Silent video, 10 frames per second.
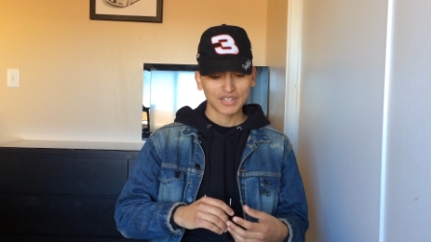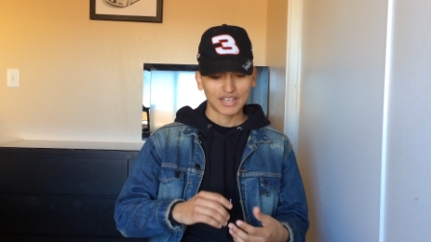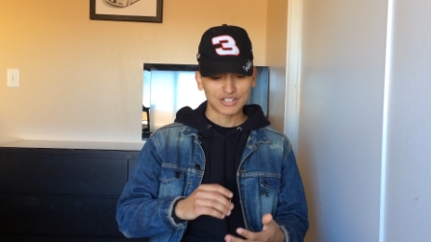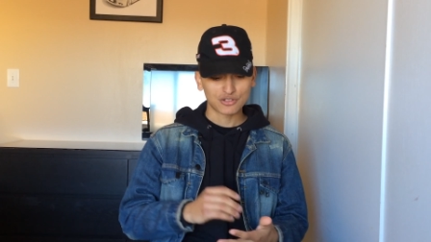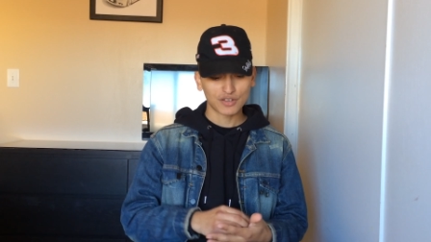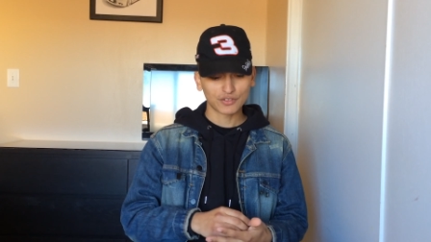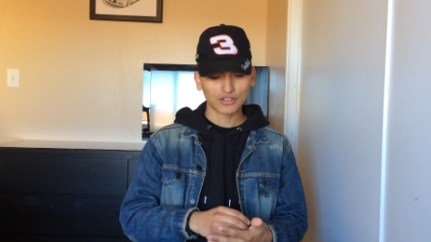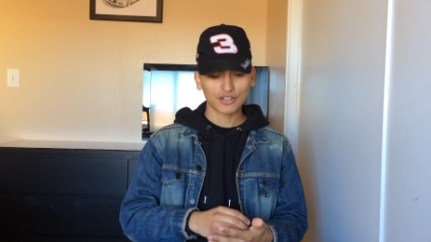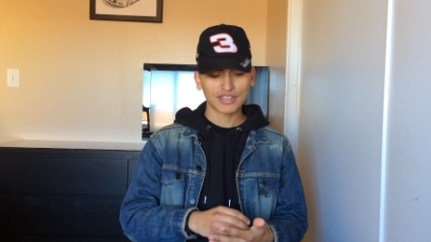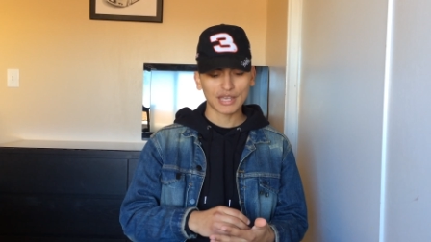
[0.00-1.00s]
And you're even
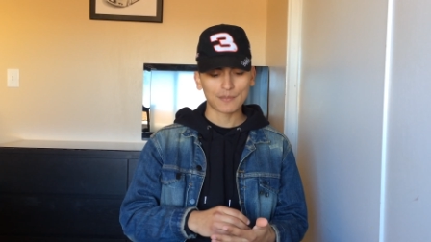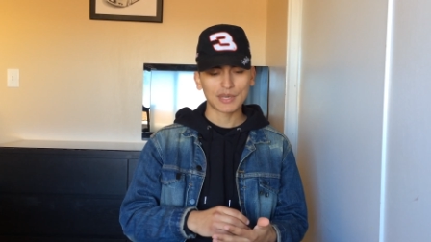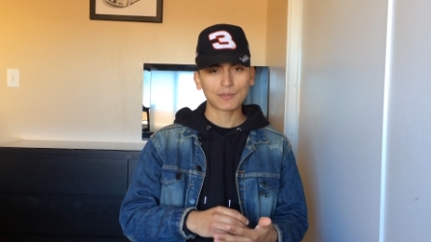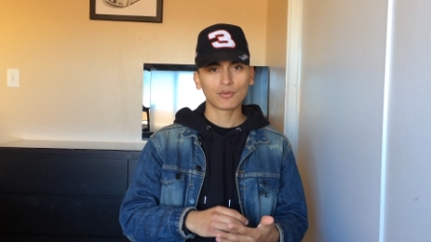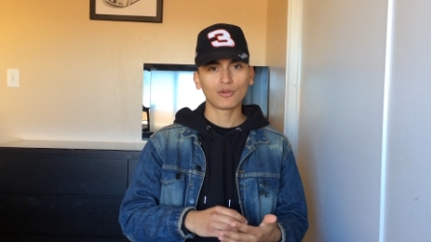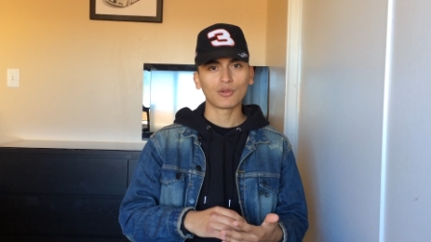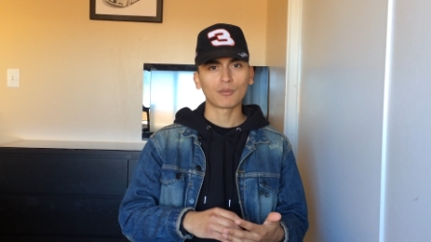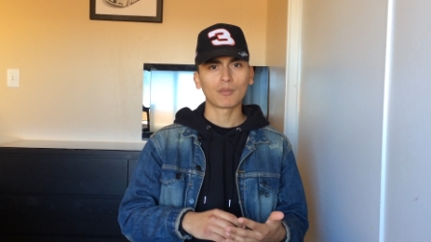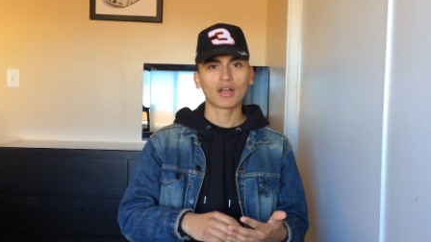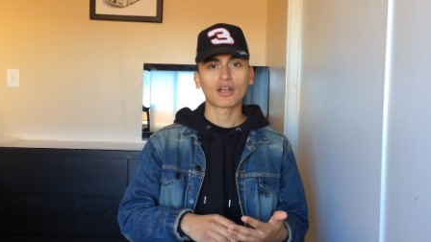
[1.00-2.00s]
looking at
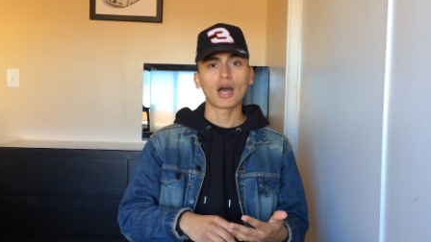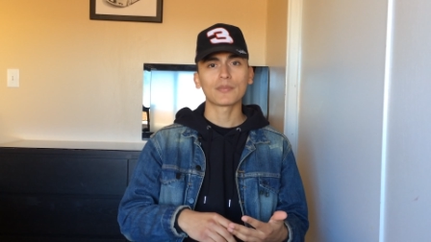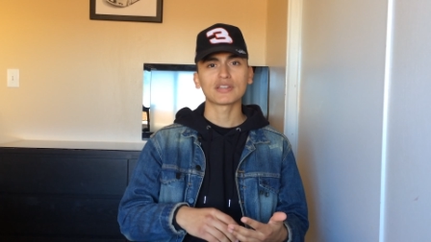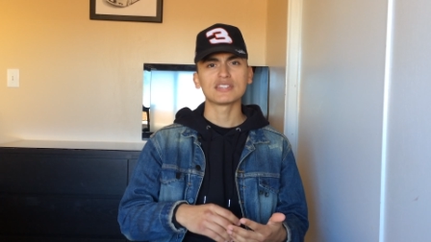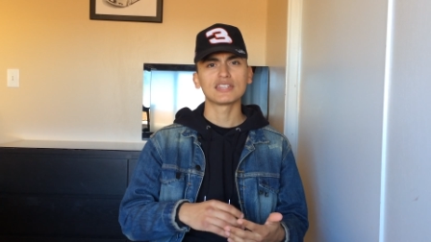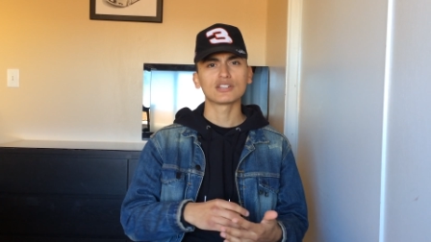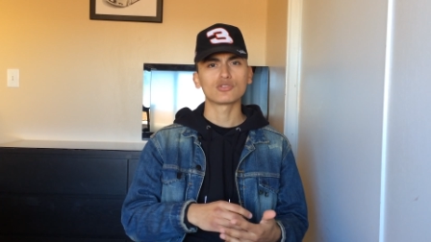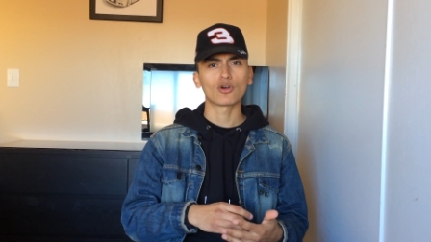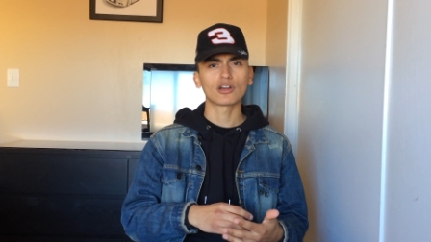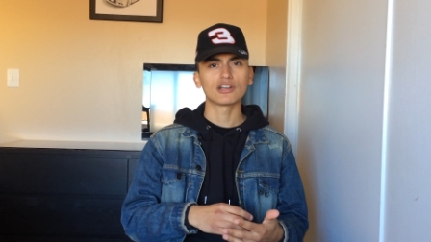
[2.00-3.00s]
people copying
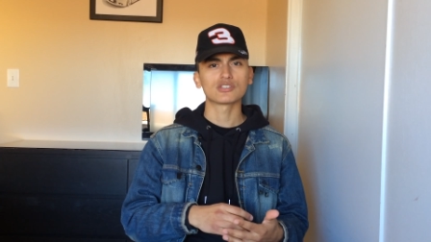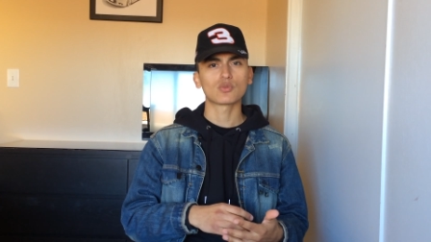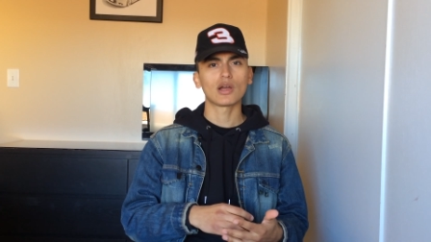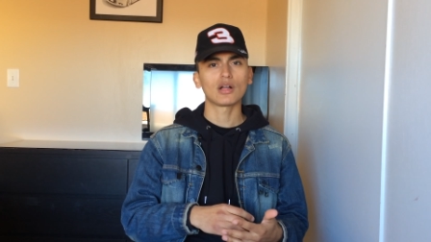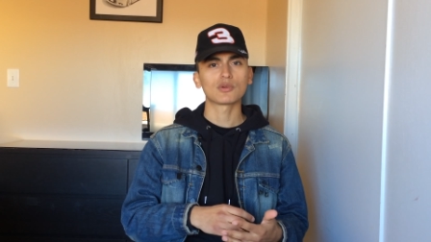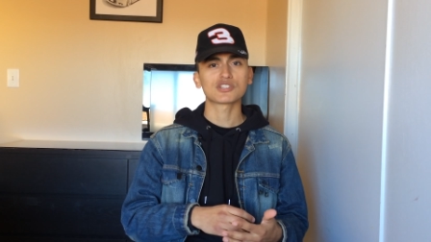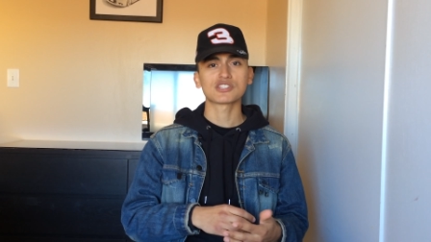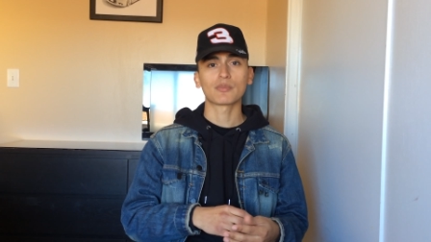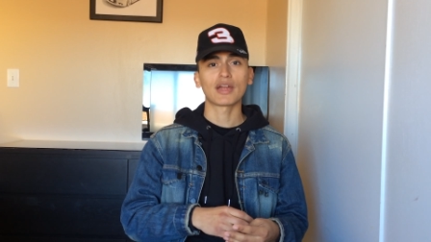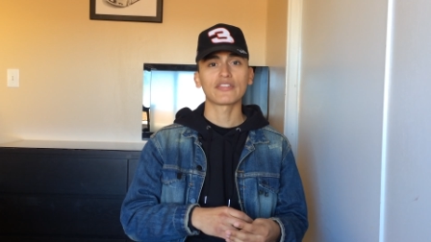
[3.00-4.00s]
Diadora as well, which
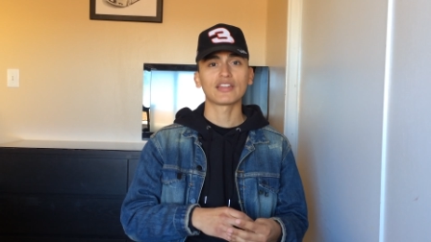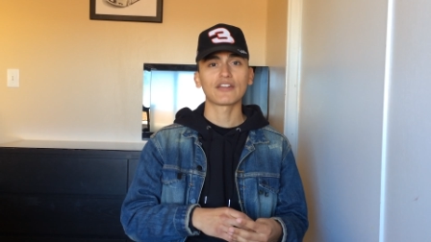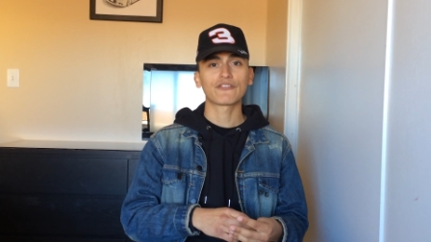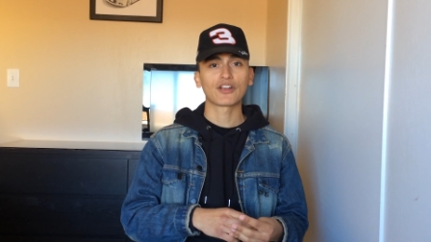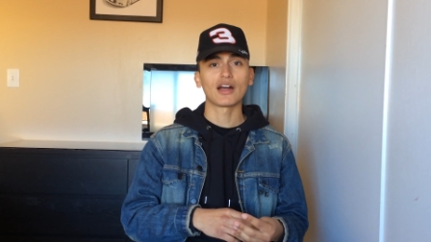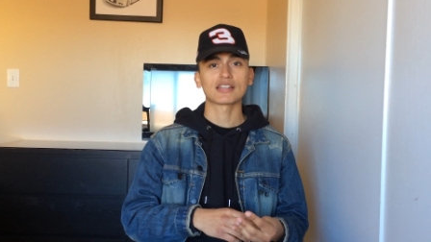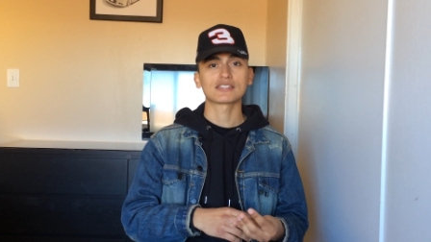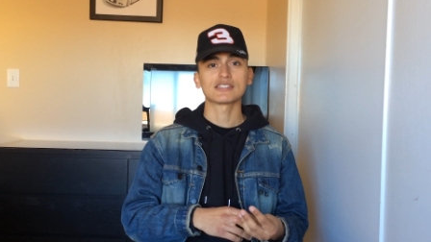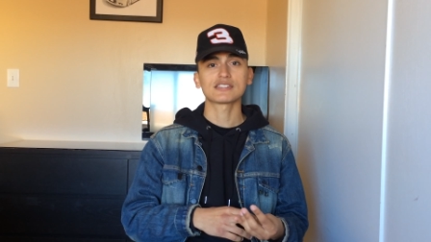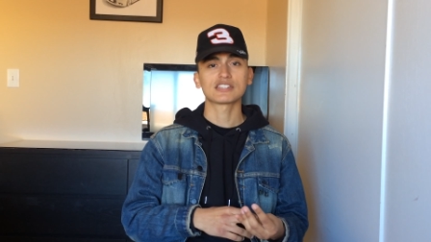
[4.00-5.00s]
is a brand that I forgot
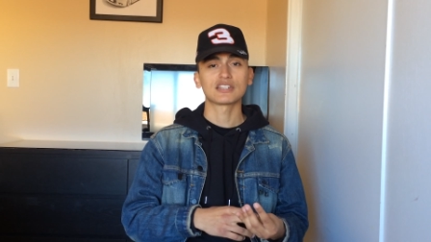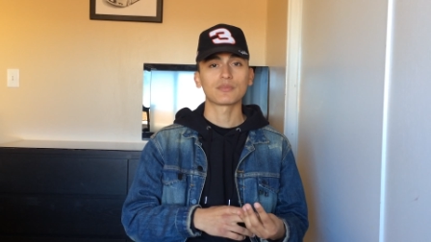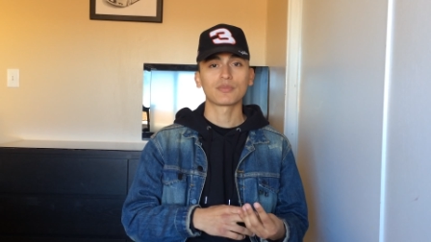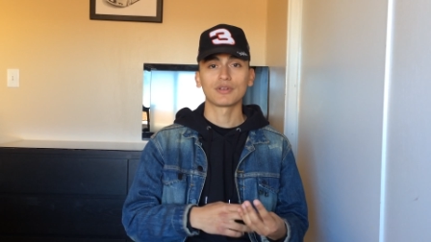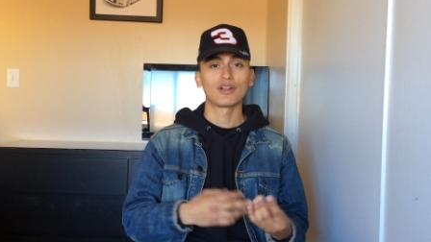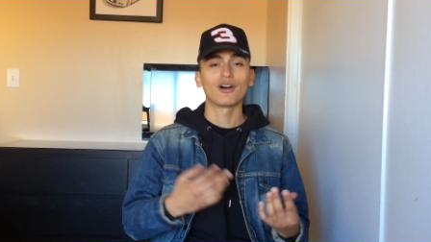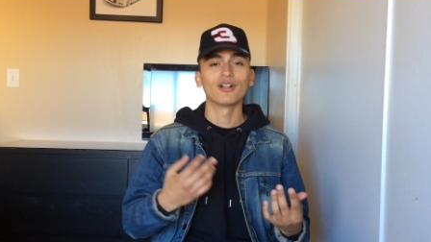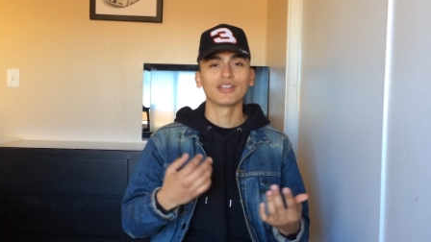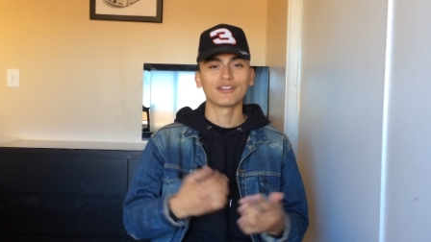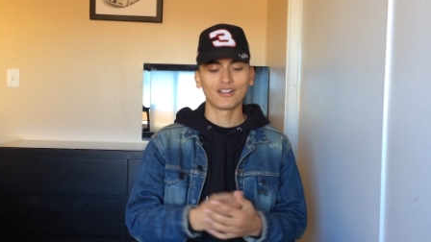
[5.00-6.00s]
existed in
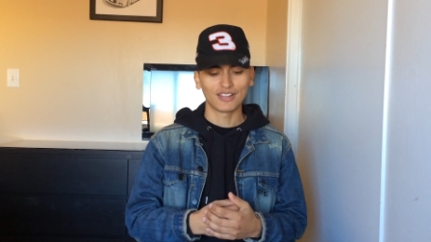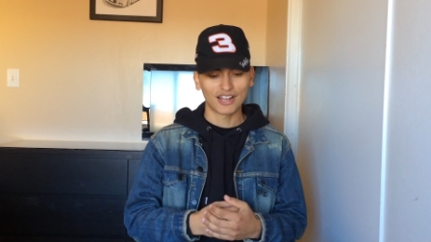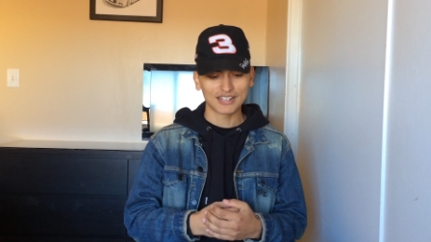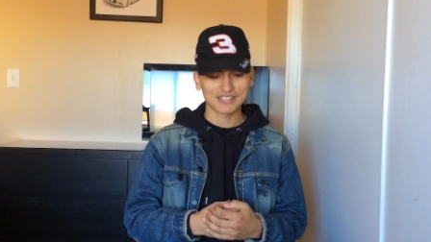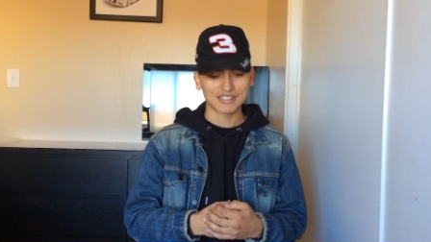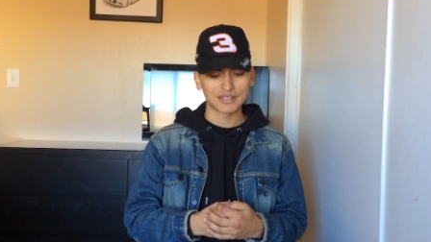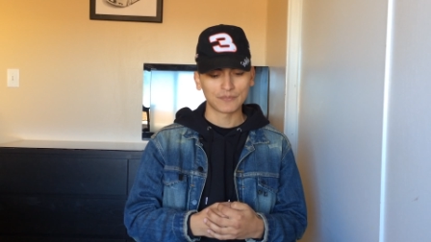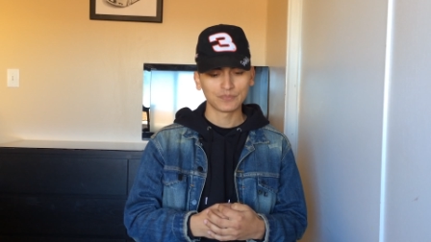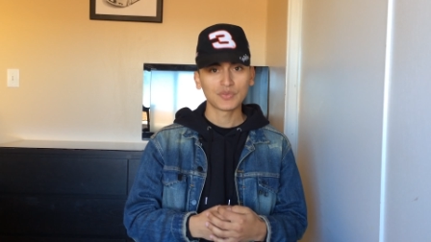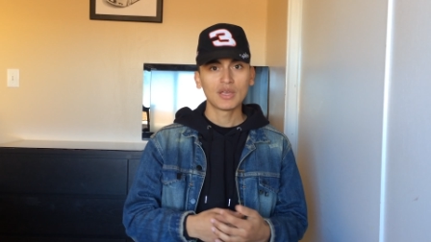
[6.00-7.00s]
all honesty.
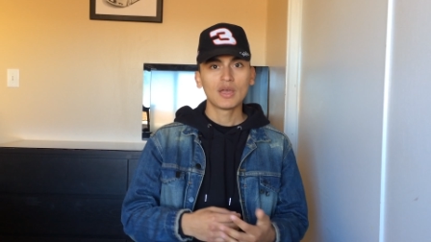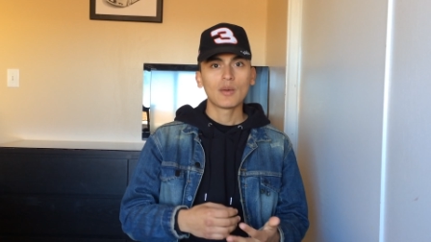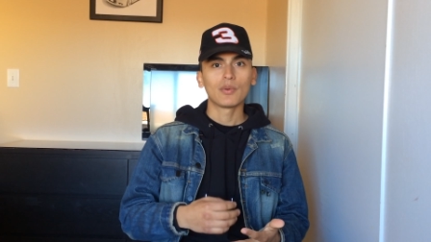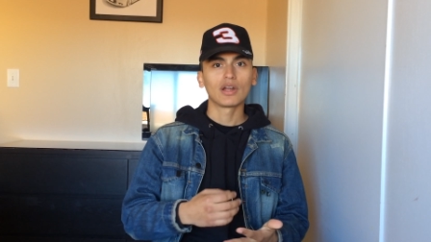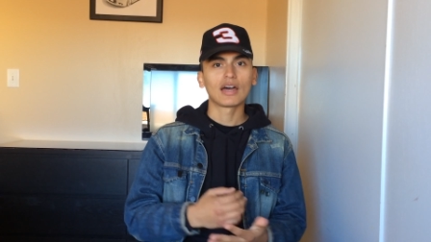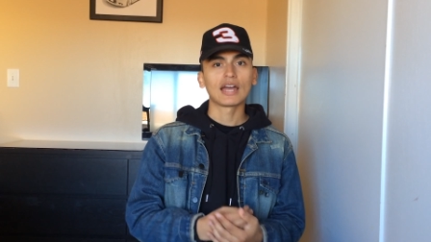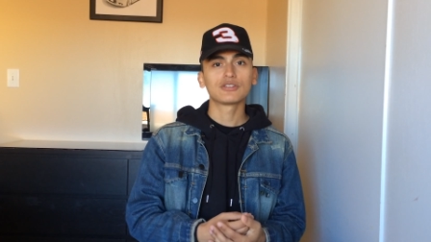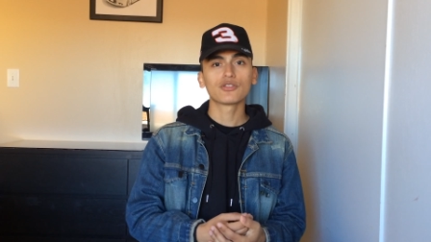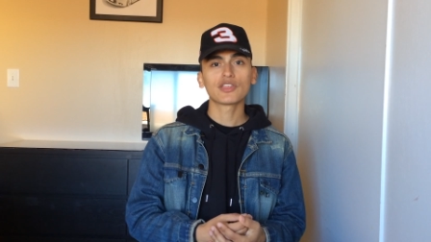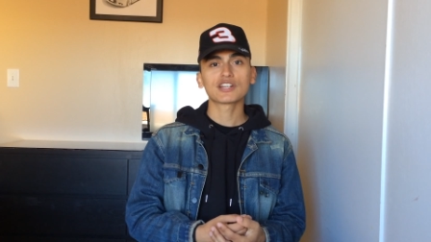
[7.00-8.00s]
But I
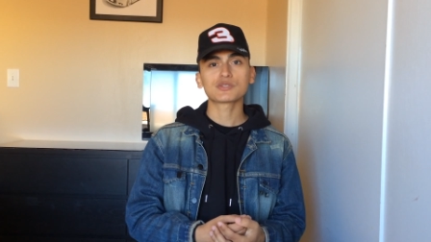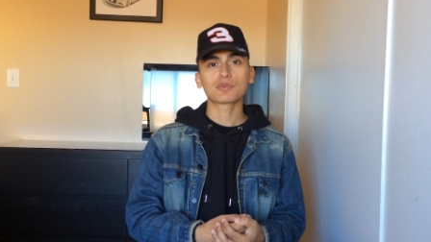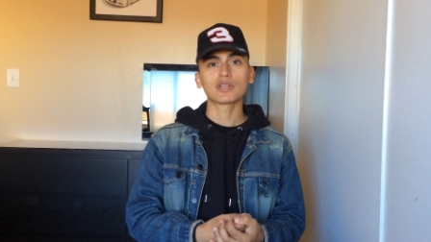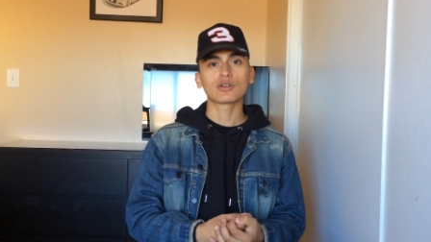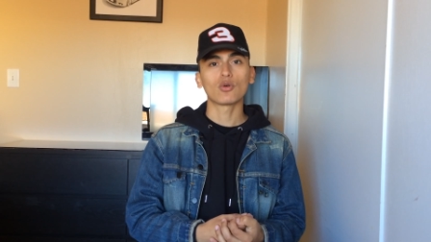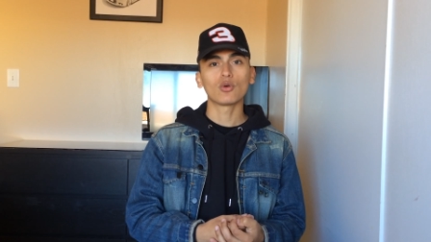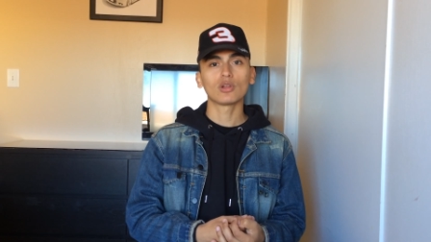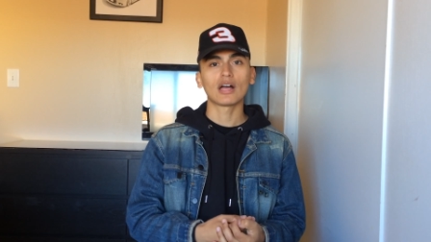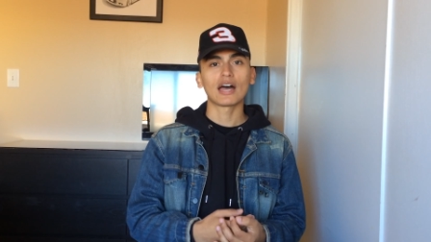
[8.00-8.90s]
do think it's pretty cool.